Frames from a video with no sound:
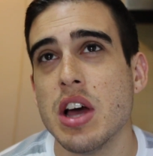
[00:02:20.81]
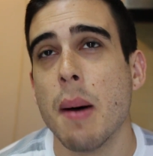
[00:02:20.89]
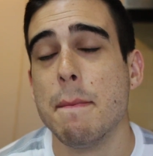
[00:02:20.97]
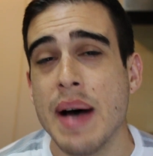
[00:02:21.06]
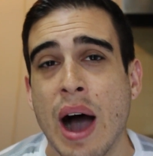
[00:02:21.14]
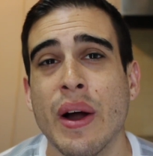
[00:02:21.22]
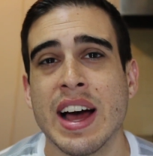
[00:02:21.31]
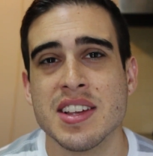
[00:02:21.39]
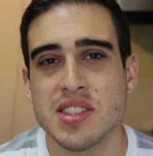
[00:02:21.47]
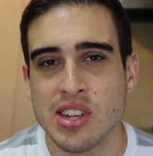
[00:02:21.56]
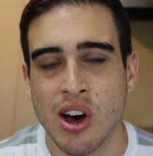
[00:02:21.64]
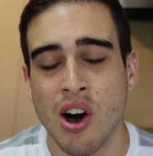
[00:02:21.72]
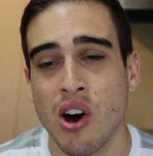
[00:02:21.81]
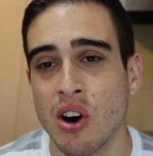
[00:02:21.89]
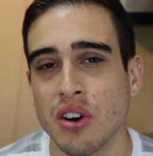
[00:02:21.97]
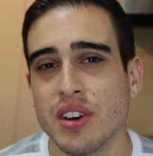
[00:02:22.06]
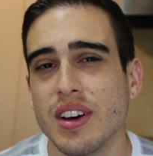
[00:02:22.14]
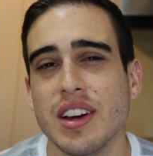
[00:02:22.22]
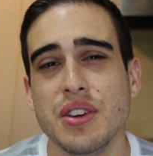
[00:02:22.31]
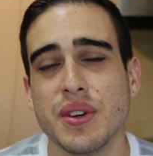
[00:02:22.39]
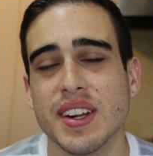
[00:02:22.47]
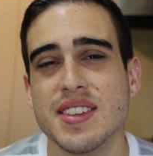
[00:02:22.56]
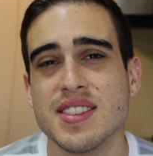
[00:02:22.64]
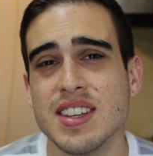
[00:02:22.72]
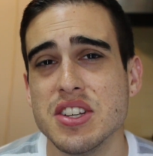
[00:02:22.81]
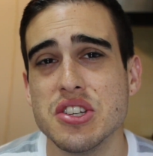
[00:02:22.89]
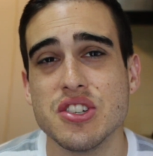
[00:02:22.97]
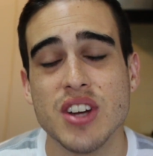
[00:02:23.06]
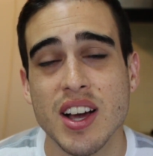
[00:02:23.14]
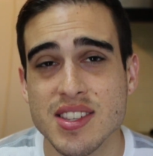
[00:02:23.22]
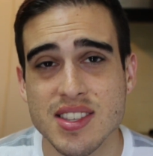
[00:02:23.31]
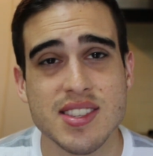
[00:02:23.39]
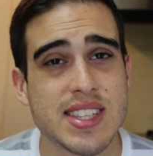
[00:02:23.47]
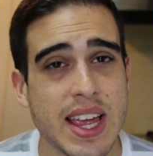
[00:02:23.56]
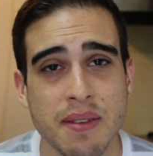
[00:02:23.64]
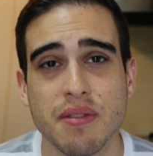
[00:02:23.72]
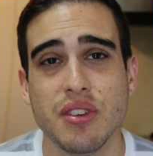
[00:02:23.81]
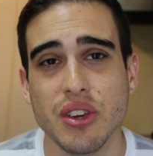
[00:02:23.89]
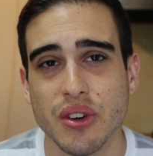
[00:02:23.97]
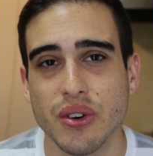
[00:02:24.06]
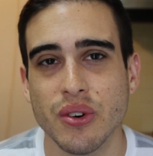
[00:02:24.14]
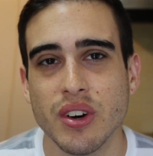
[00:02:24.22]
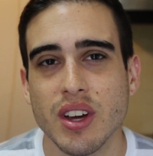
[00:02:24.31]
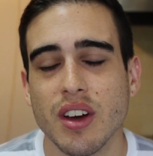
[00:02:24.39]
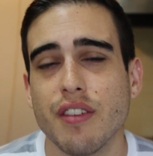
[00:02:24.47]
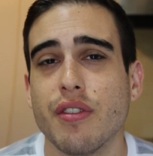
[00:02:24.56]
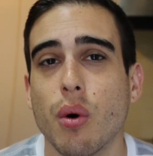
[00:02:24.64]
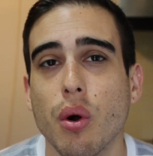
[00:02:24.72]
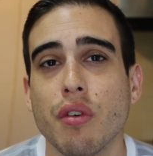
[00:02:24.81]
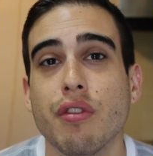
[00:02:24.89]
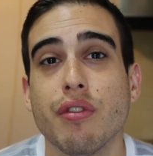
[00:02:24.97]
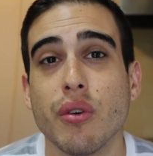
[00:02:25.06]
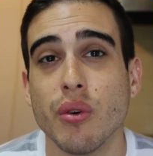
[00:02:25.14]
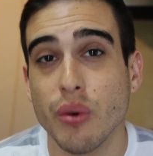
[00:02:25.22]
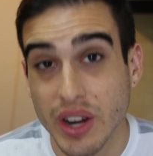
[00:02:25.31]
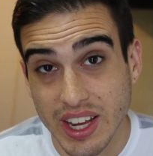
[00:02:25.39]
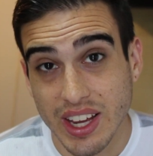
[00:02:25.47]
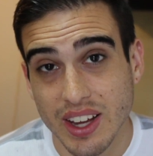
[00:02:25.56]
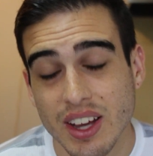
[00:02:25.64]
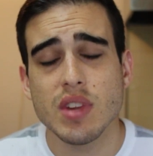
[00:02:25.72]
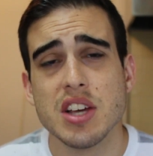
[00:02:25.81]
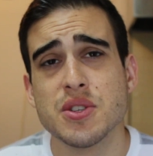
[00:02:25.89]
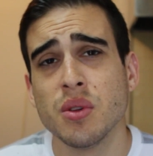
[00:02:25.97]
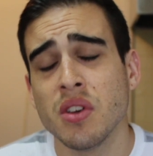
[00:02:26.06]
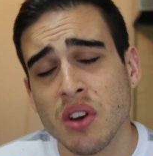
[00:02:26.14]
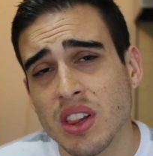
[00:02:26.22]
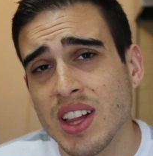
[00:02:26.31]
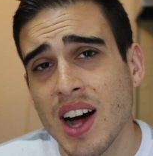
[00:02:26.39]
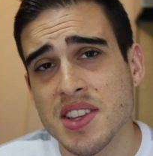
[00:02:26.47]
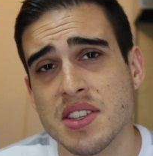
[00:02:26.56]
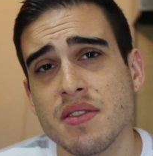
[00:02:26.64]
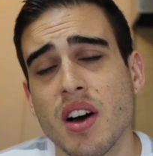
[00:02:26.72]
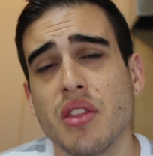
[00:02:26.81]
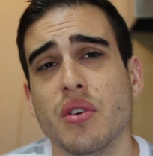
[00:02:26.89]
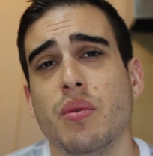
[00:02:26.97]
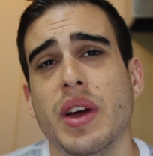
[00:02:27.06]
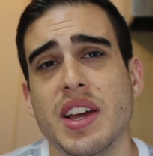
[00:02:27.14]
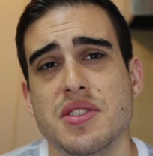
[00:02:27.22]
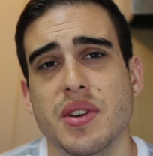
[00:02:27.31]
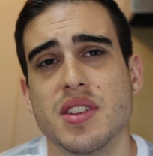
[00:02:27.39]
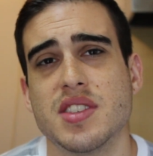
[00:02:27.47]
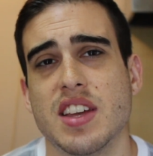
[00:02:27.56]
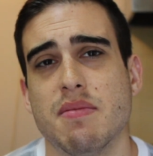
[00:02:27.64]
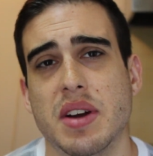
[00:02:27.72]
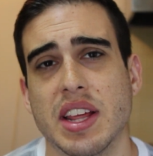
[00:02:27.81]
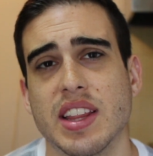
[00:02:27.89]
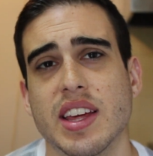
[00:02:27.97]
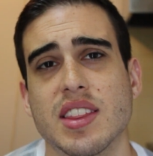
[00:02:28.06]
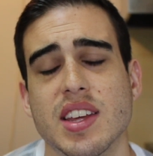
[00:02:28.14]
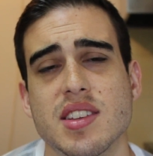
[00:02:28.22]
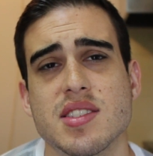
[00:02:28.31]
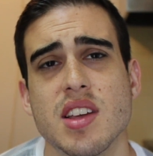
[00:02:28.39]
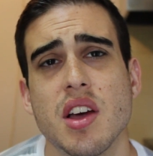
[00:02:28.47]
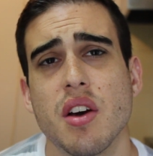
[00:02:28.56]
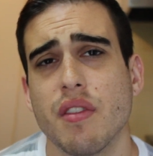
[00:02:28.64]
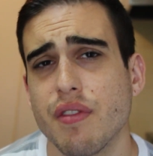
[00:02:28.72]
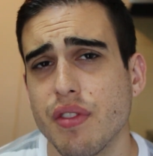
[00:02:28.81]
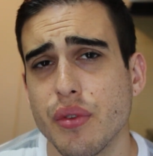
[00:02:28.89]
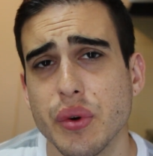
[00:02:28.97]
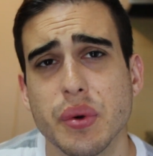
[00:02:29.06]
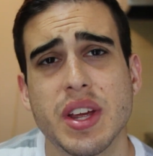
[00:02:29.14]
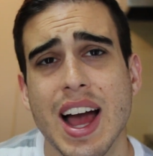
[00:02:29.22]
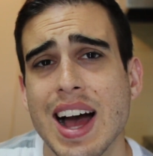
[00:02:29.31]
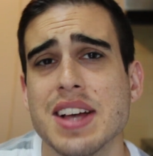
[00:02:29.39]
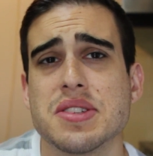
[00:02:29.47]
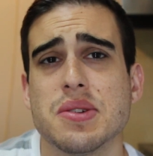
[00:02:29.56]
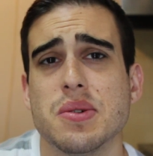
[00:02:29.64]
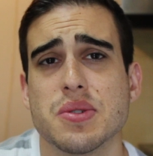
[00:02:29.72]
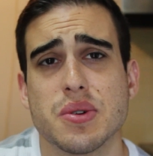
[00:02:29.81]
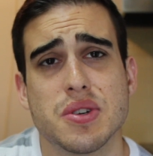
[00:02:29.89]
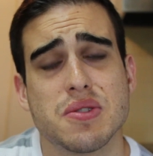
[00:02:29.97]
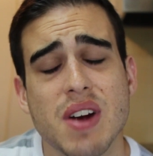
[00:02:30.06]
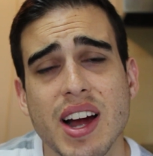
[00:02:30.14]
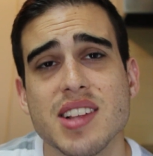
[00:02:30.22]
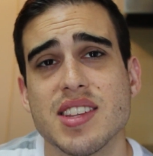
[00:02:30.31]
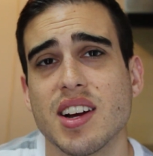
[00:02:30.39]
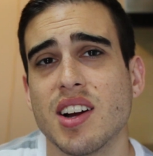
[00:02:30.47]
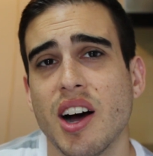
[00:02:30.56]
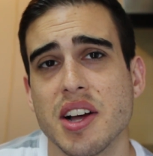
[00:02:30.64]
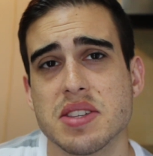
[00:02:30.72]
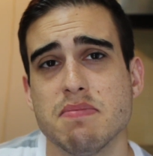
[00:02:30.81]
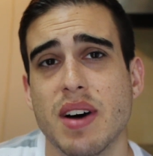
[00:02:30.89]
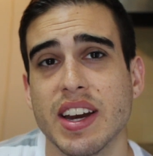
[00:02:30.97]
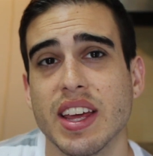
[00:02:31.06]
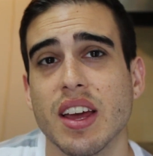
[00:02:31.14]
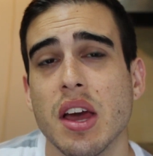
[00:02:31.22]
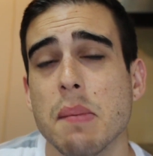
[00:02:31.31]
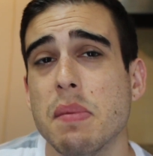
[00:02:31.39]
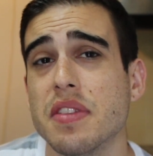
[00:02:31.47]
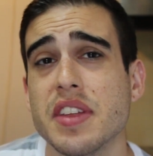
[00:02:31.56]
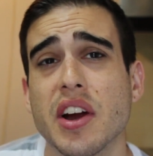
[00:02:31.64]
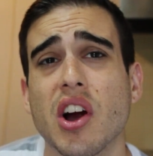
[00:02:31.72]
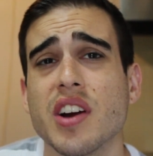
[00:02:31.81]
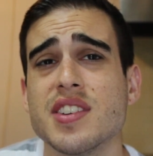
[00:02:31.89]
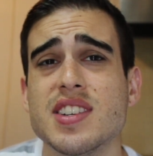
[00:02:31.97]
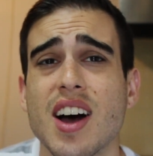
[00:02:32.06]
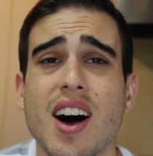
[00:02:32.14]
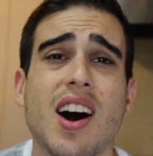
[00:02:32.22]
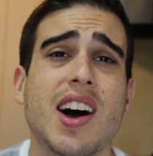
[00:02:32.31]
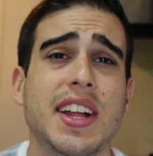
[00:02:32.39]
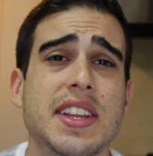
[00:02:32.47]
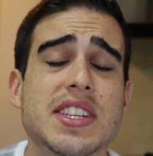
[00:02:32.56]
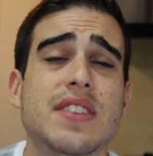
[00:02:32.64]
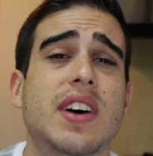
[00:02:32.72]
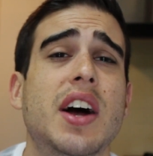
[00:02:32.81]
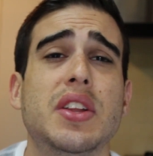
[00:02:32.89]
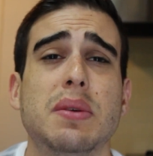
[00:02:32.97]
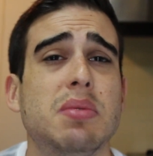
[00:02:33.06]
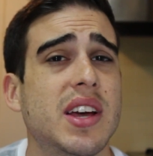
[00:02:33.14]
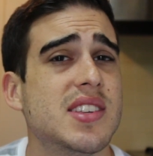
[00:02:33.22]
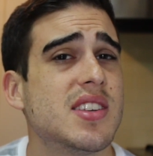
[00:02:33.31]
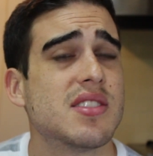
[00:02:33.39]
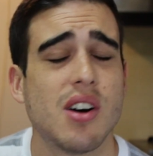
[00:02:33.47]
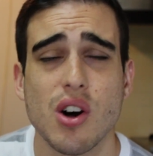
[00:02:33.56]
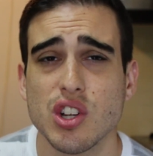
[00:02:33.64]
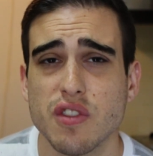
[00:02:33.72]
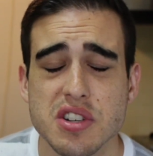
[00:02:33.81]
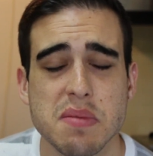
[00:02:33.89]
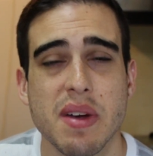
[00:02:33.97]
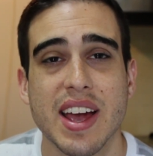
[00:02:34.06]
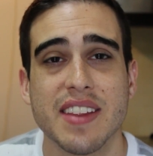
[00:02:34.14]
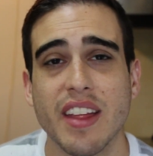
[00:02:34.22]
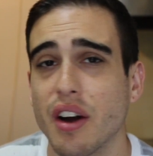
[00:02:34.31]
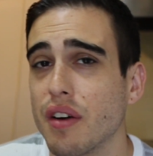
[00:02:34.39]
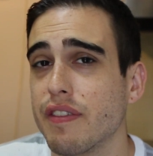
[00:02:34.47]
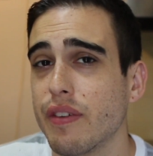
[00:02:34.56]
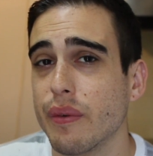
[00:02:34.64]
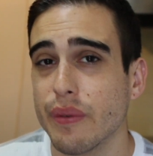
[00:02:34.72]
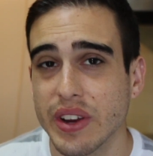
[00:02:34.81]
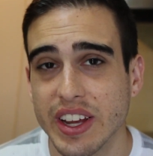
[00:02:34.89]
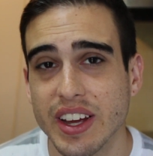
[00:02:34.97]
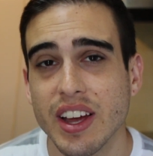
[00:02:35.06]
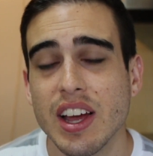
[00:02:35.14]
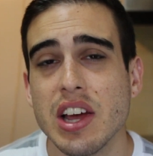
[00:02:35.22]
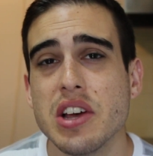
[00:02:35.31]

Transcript: about as tall, and you get to see just the same view for free. So there are lots of other ways you can save money like this through castles or shrines that cost money, but there are tons of other places all over Japan that are free.